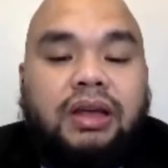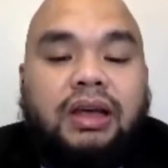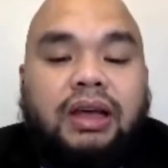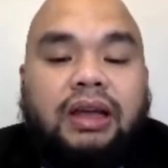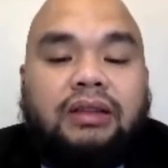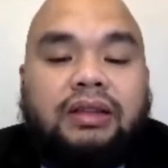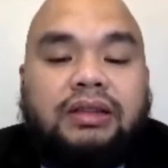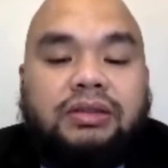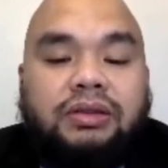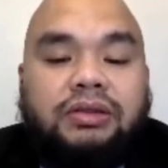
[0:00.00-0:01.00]
and
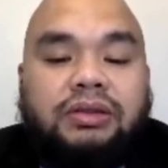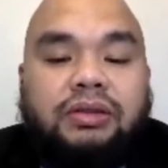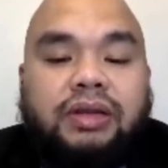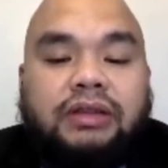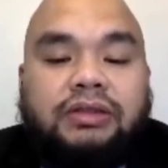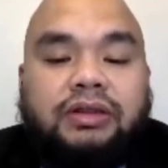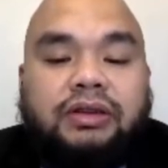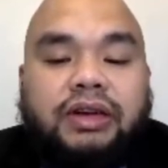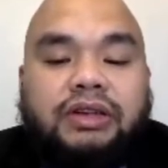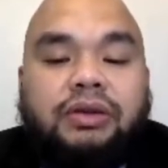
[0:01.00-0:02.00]
testosterone estrogen
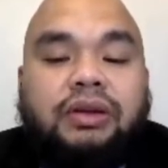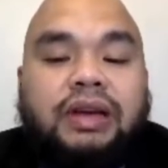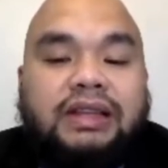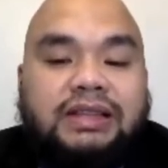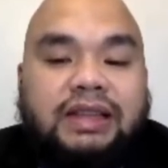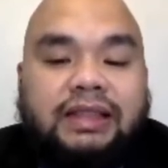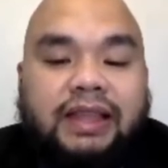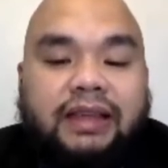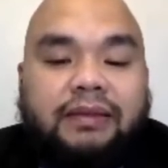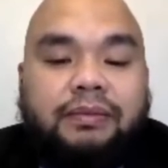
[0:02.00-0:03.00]
ratio less than
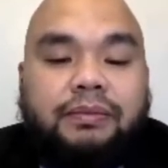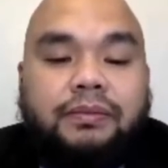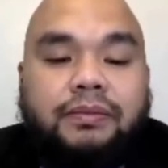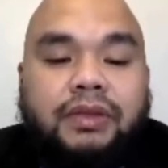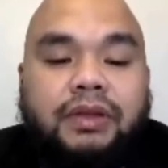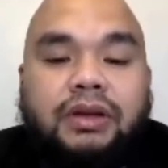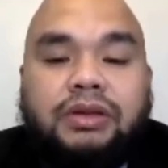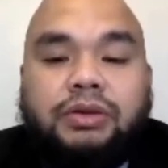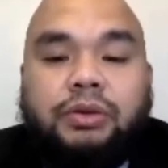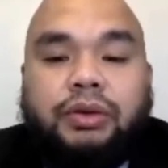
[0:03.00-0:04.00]
10.
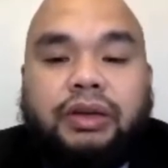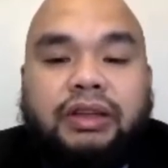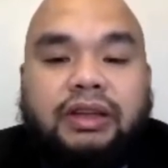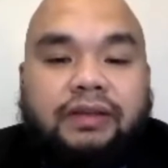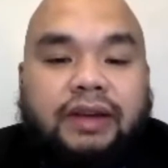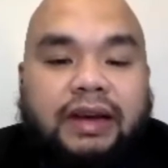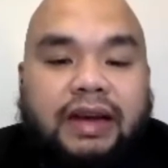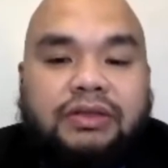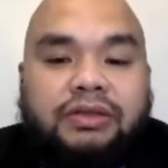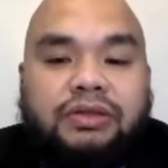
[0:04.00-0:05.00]
So you can give
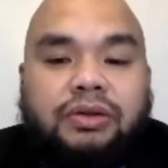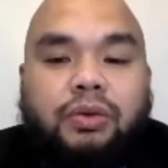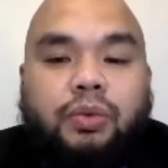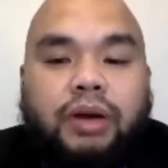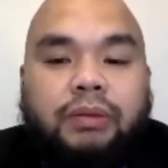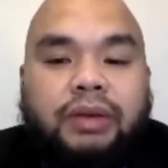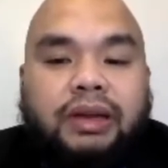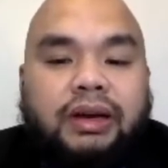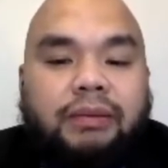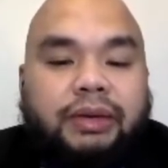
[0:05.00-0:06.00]
anastrozole 1
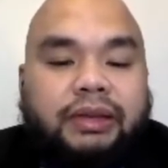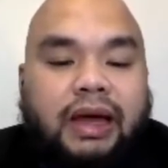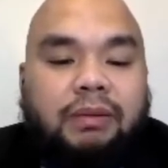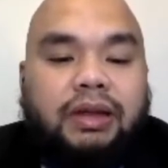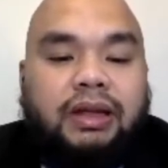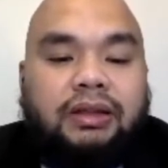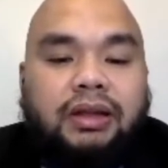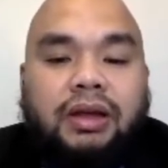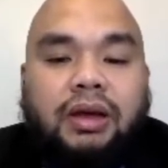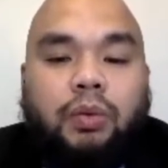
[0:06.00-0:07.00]
milligram per tablet,
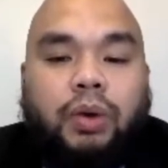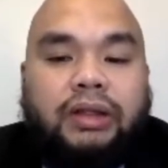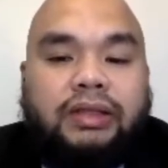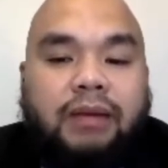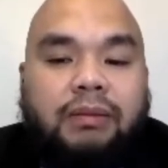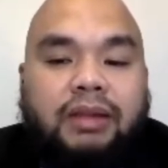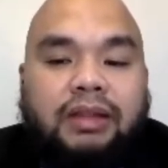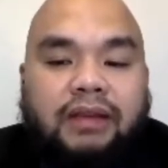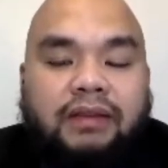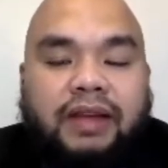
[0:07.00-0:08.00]
1 tablet
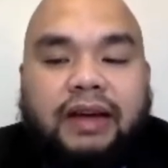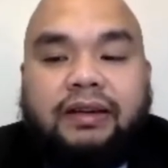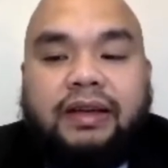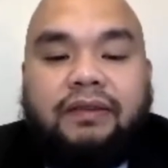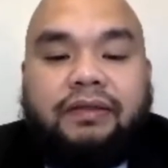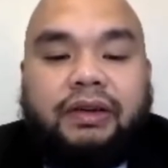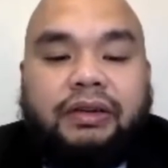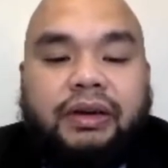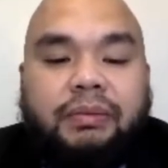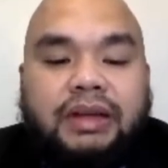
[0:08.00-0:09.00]
every other day for
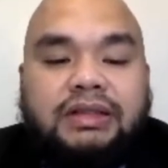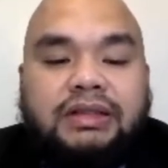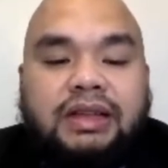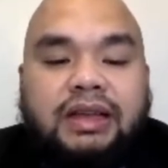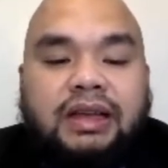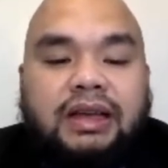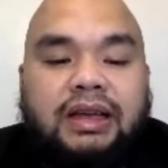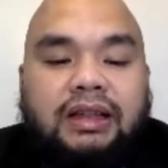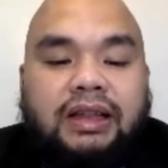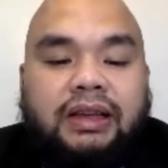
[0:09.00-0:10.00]
3 months,
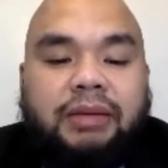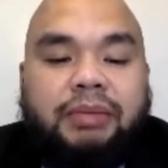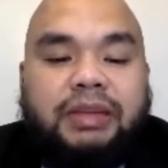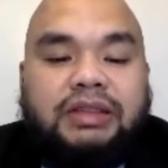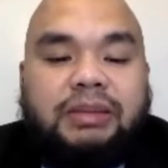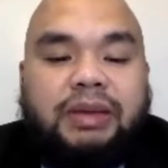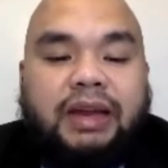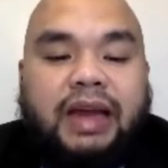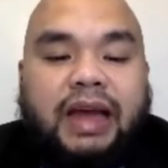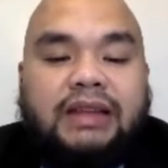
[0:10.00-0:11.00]
then repeat semen
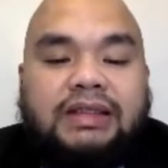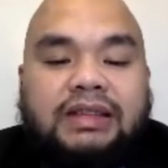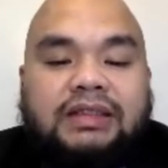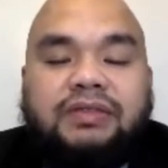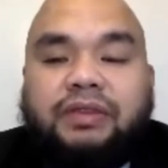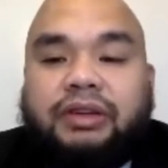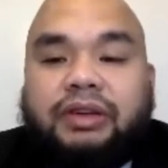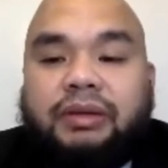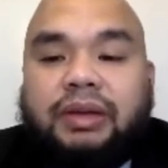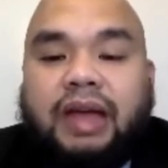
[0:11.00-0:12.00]
analysis
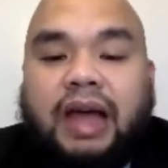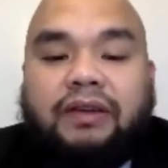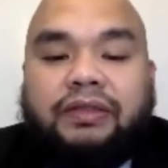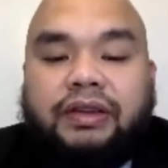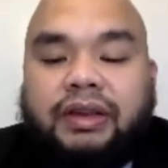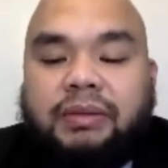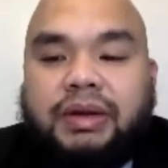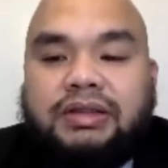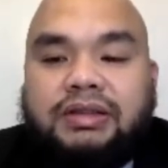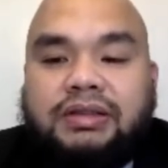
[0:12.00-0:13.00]
after 3 months.